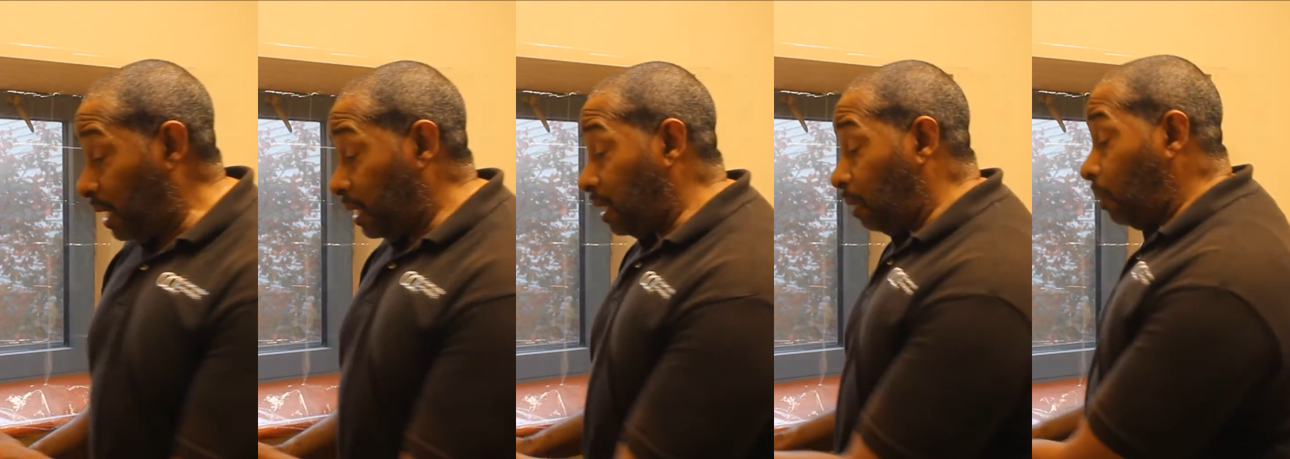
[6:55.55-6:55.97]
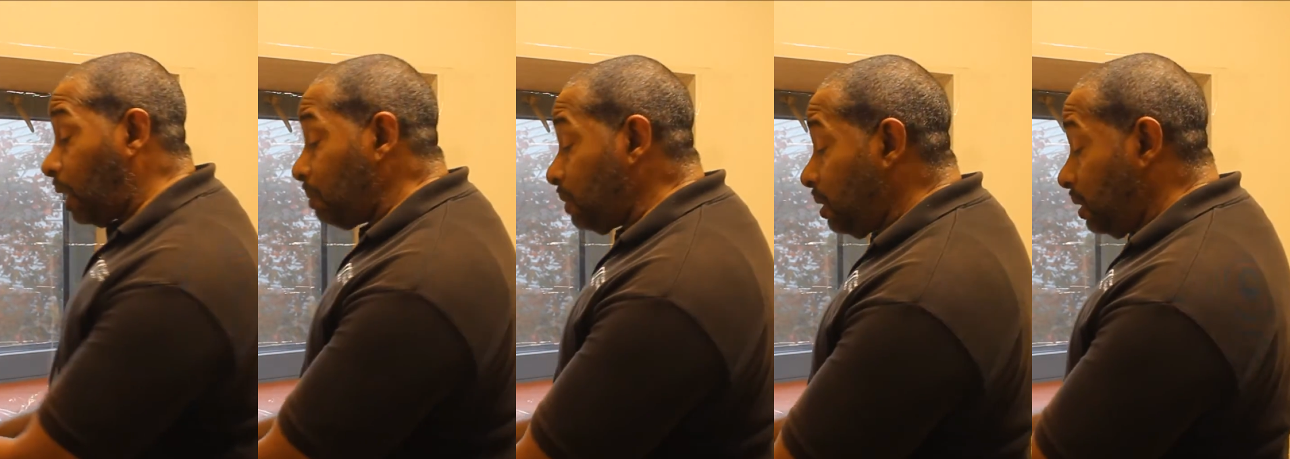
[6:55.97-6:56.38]
Now what
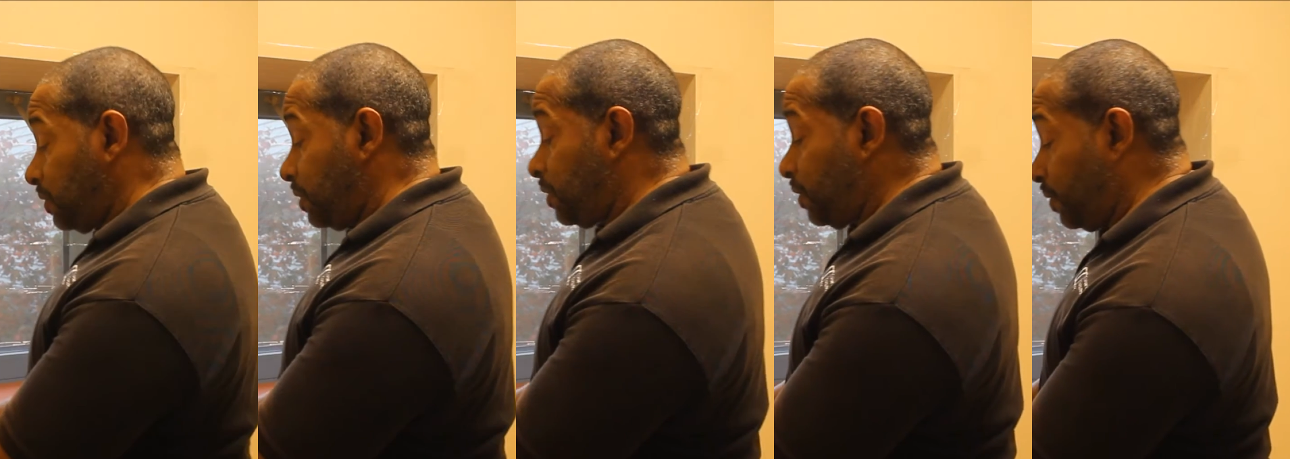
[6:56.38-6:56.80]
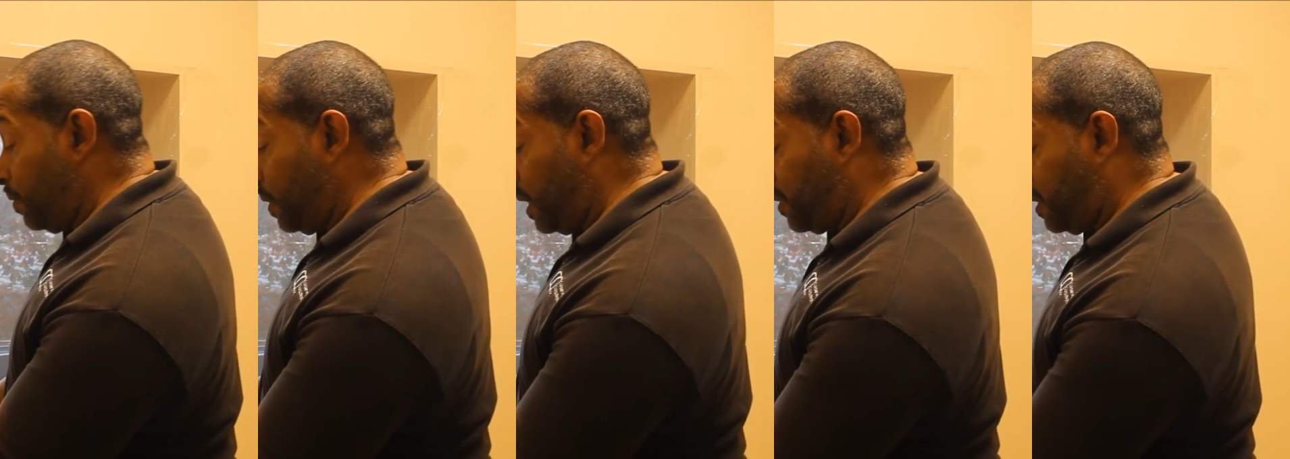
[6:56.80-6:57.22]
I'm going to
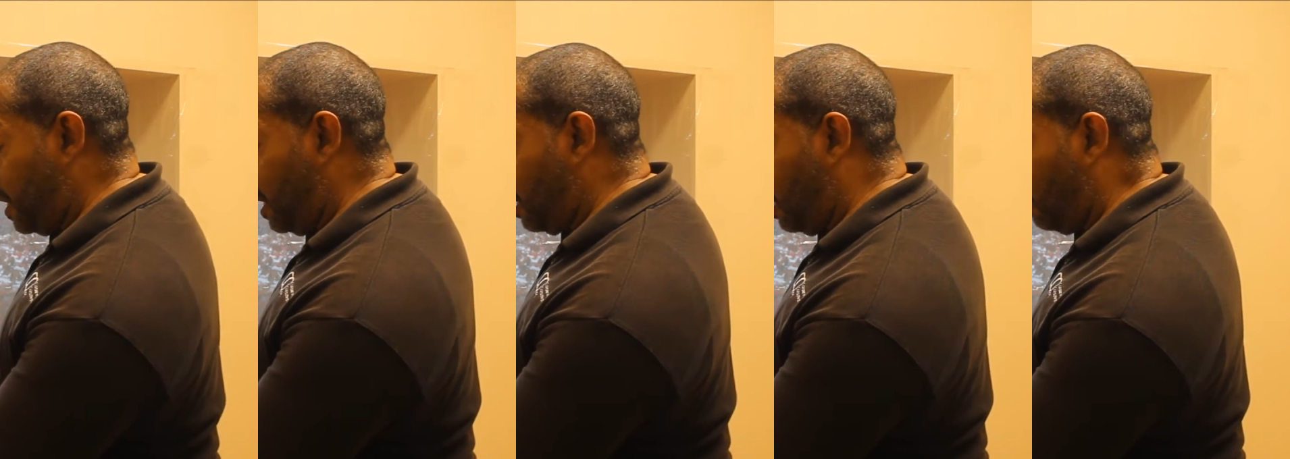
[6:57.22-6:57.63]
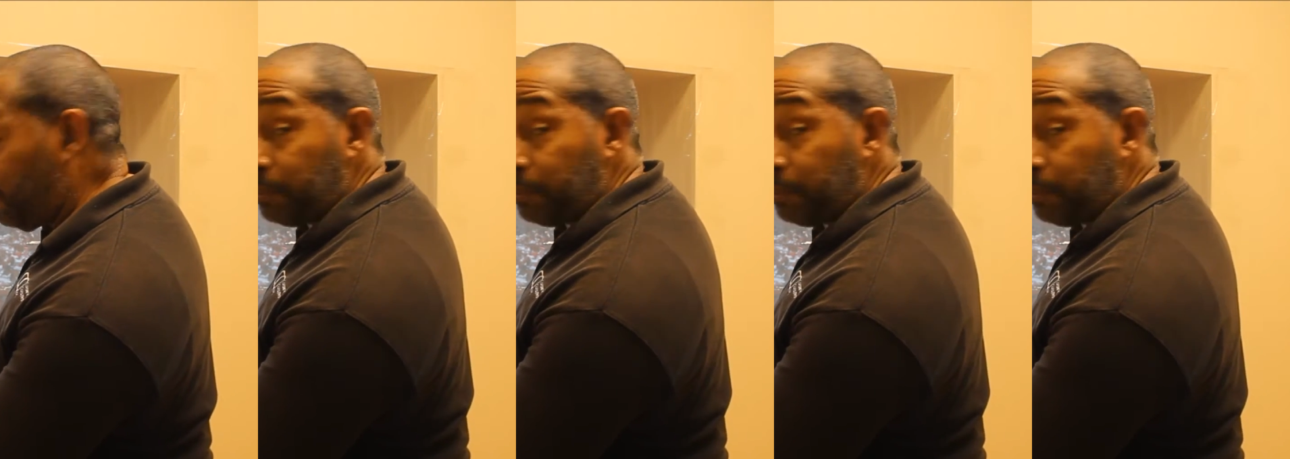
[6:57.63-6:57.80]
do is take off